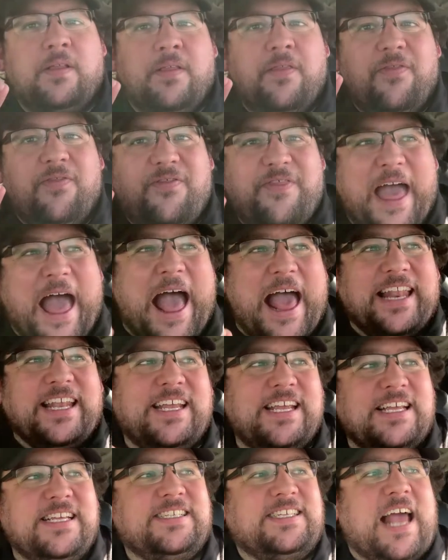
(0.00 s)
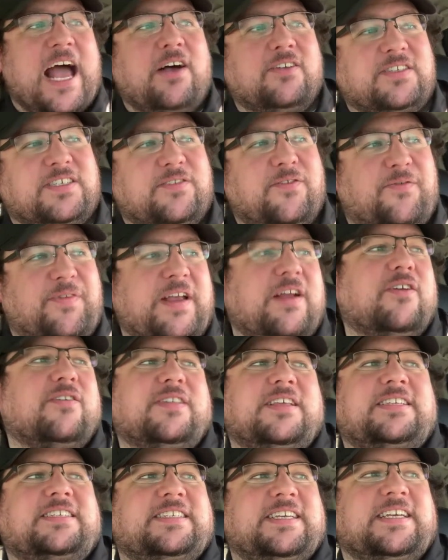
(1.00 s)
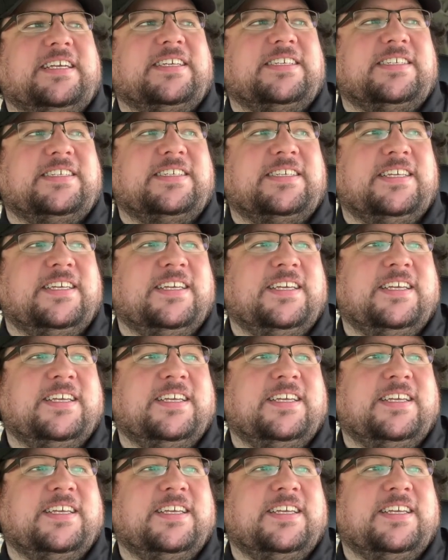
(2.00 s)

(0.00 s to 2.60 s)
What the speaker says: That is how severe this is.